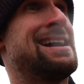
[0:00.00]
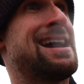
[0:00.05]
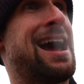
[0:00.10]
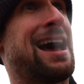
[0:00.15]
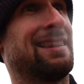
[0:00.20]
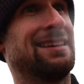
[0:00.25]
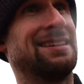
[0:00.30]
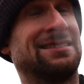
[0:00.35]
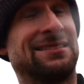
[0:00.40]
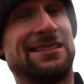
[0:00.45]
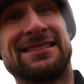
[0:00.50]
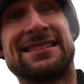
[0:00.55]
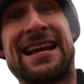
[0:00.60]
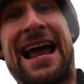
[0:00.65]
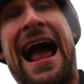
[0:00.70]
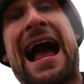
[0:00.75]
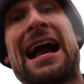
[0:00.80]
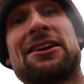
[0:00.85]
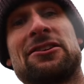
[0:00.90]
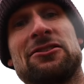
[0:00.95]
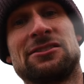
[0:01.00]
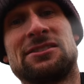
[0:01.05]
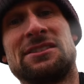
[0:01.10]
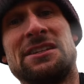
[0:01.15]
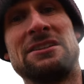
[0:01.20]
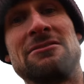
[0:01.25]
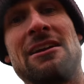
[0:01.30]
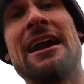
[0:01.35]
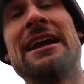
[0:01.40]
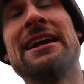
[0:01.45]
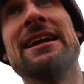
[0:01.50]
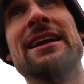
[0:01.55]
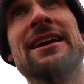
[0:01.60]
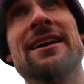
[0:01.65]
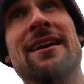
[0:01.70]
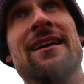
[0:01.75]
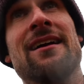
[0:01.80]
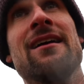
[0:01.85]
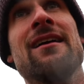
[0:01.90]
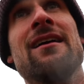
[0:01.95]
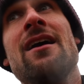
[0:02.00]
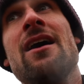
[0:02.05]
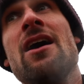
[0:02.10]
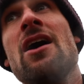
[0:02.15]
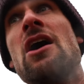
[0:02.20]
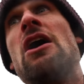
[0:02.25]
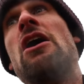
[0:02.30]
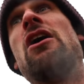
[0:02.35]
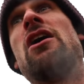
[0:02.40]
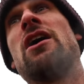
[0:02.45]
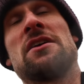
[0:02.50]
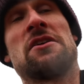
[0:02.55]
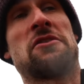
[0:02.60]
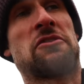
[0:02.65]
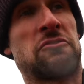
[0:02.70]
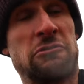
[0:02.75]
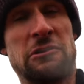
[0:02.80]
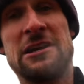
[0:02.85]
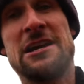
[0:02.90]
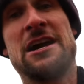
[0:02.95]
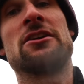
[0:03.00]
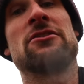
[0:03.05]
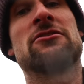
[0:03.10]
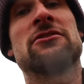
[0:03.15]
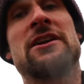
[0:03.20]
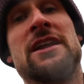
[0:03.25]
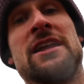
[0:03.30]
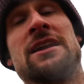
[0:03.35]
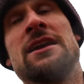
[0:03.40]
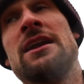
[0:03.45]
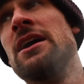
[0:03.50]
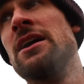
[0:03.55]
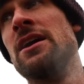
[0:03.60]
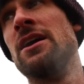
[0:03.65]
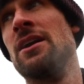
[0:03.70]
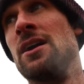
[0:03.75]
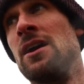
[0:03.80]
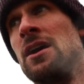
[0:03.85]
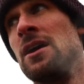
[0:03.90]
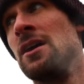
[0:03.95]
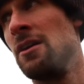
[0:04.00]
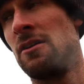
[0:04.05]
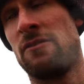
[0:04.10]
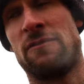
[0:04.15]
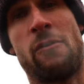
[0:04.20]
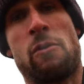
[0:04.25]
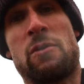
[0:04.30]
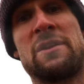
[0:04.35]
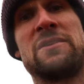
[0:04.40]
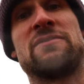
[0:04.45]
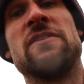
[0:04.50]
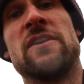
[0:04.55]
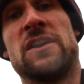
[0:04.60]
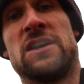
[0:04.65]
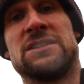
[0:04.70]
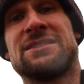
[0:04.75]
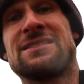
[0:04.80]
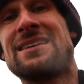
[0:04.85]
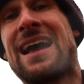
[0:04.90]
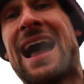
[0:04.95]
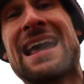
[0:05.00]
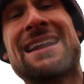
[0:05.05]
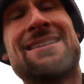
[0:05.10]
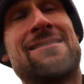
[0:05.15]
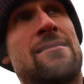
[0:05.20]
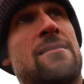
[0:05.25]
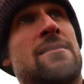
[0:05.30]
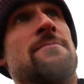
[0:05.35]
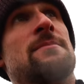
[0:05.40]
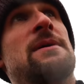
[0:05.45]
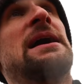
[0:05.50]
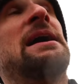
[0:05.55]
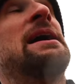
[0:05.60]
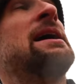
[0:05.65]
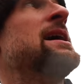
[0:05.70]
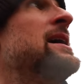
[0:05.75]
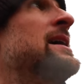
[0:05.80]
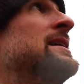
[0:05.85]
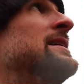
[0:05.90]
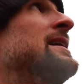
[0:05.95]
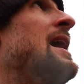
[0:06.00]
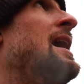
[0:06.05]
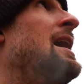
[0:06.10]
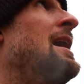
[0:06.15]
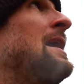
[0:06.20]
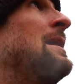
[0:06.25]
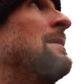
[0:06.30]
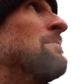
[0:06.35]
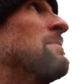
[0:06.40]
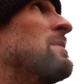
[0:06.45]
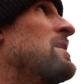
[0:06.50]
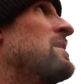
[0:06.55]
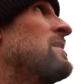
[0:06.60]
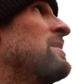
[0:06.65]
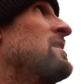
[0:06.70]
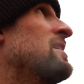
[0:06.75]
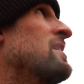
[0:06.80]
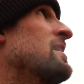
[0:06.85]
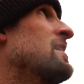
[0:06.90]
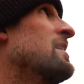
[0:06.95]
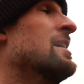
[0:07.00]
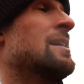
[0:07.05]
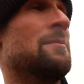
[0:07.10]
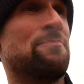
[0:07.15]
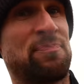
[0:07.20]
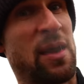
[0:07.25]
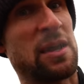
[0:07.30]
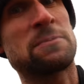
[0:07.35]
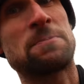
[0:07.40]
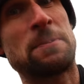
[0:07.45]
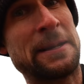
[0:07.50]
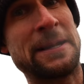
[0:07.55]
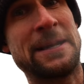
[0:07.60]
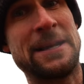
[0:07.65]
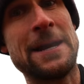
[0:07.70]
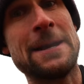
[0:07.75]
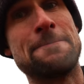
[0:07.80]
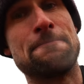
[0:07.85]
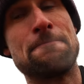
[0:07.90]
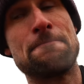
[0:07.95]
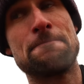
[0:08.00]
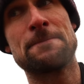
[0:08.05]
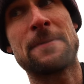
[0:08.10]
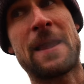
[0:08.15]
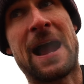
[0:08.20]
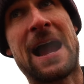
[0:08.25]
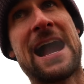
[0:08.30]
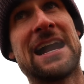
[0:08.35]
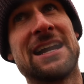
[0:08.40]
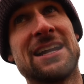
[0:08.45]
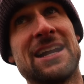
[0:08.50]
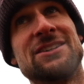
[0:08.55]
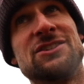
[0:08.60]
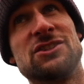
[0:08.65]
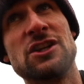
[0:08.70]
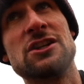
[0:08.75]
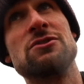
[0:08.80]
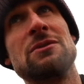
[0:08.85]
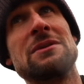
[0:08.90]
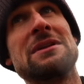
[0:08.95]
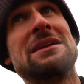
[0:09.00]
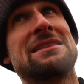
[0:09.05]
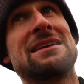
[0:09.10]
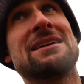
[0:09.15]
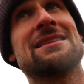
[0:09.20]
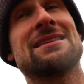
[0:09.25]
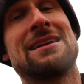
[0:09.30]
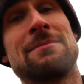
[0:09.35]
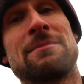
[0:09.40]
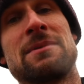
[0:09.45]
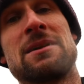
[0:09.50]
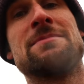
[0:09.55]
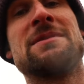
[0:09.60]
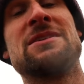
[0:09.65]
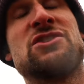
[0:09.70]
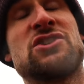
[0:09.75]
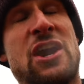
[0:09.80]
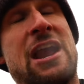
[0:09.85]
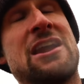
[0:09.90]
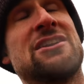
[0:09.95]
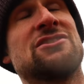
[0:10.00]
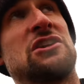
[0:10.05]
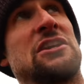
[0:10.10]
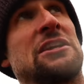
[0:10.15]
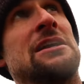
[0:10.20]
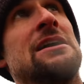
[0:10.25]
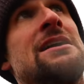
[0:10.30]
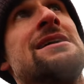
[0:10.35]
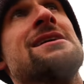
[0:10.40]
at least this accuracy right here on a 340 foot sidearm. That's pretty good. I genuinely think that I'm gonna be changing.